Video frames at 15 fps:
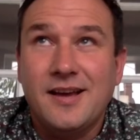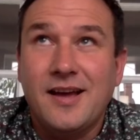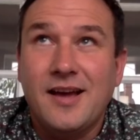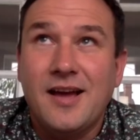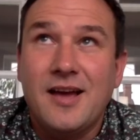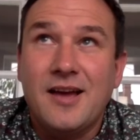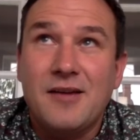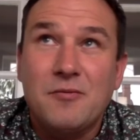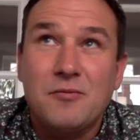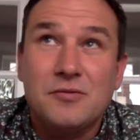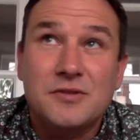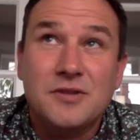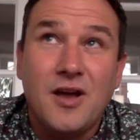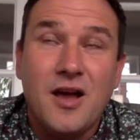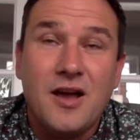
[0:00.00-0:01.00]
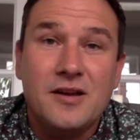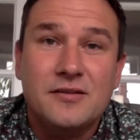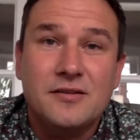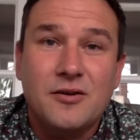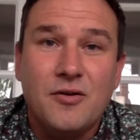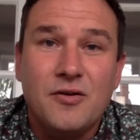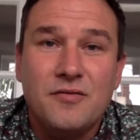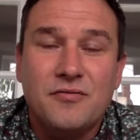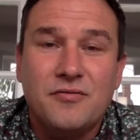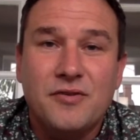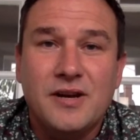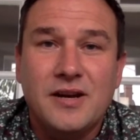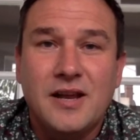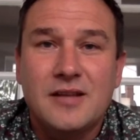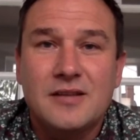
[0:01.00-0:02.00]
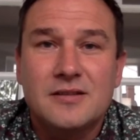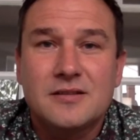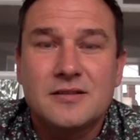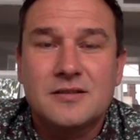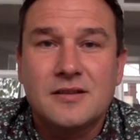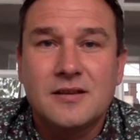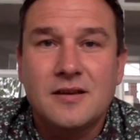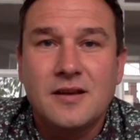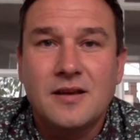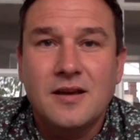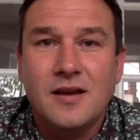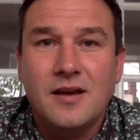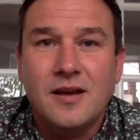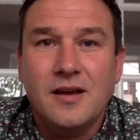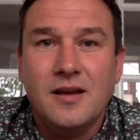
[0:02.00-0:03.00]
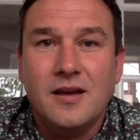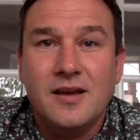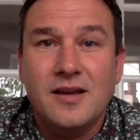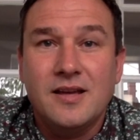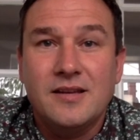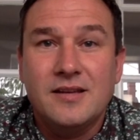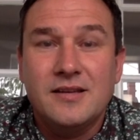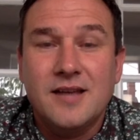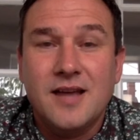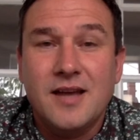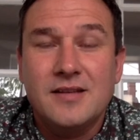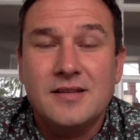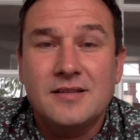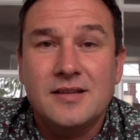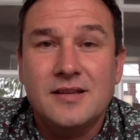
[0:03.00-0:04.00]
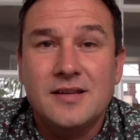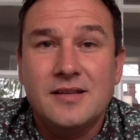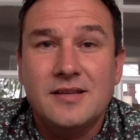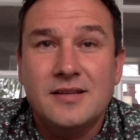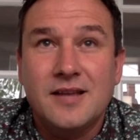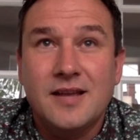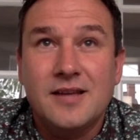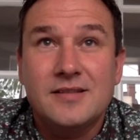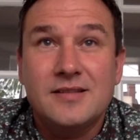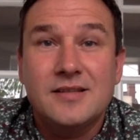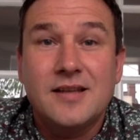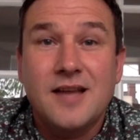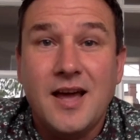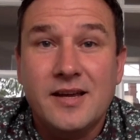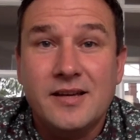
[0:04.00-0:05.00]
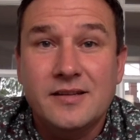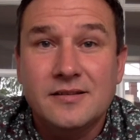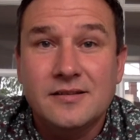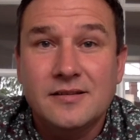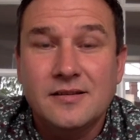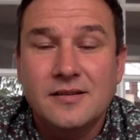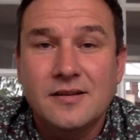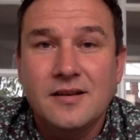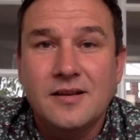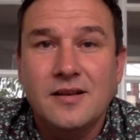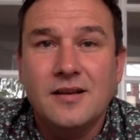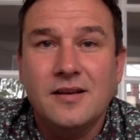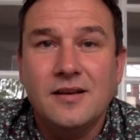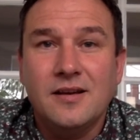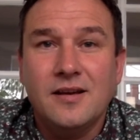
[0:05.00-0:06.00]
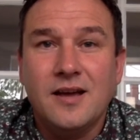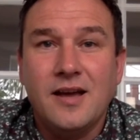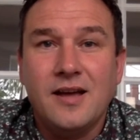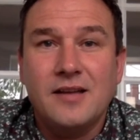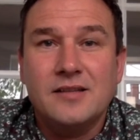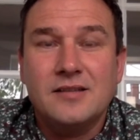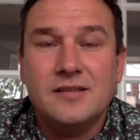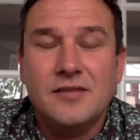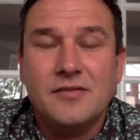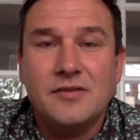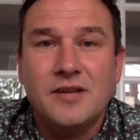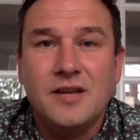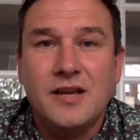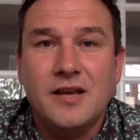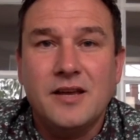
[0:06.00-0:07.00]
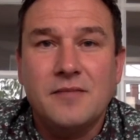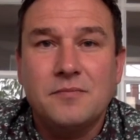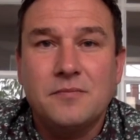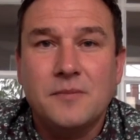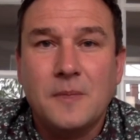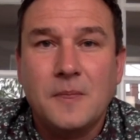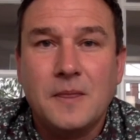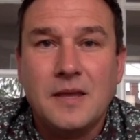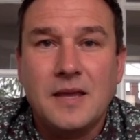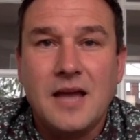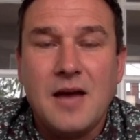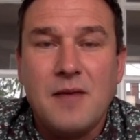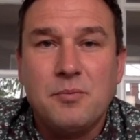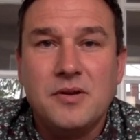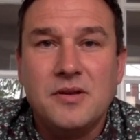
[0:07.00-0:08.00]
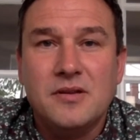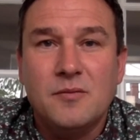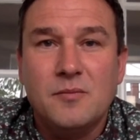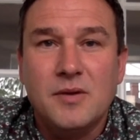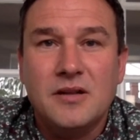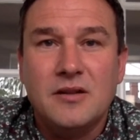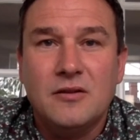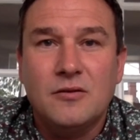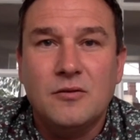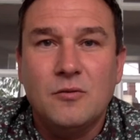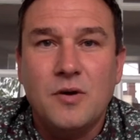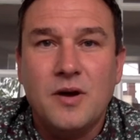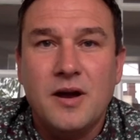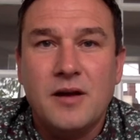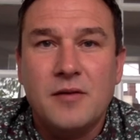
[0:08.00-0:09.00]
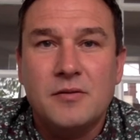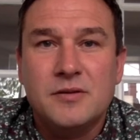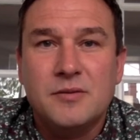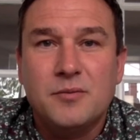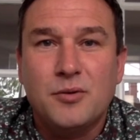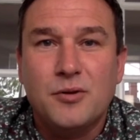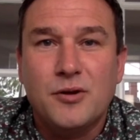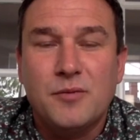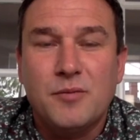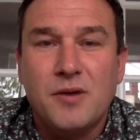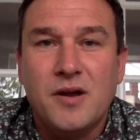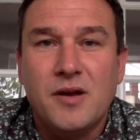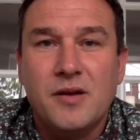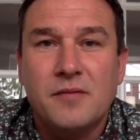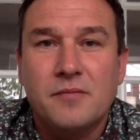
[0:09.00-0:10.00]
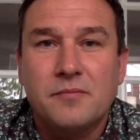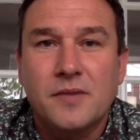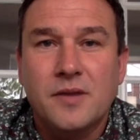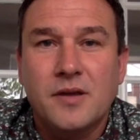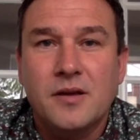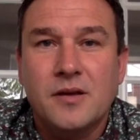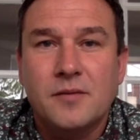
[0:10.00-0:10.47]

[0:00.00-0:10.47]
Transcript: I started going freelance uh, in 1999 uh, I had a seven year gap in the middle where I was employed by a, a,